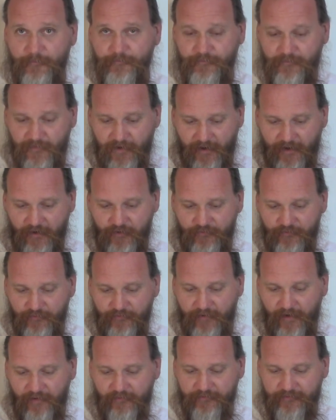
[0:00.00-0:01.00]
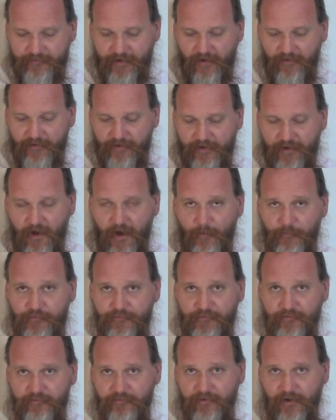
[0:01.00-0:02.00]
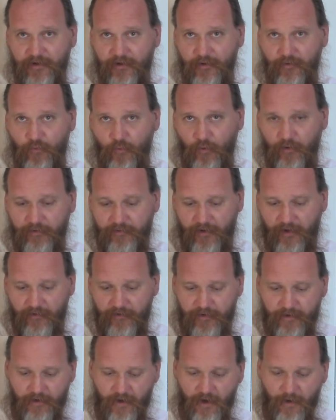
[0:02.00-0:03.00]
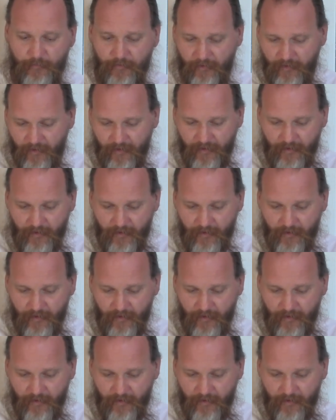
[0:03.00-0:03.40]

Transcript: like I use deli cups, like a quart deli cup.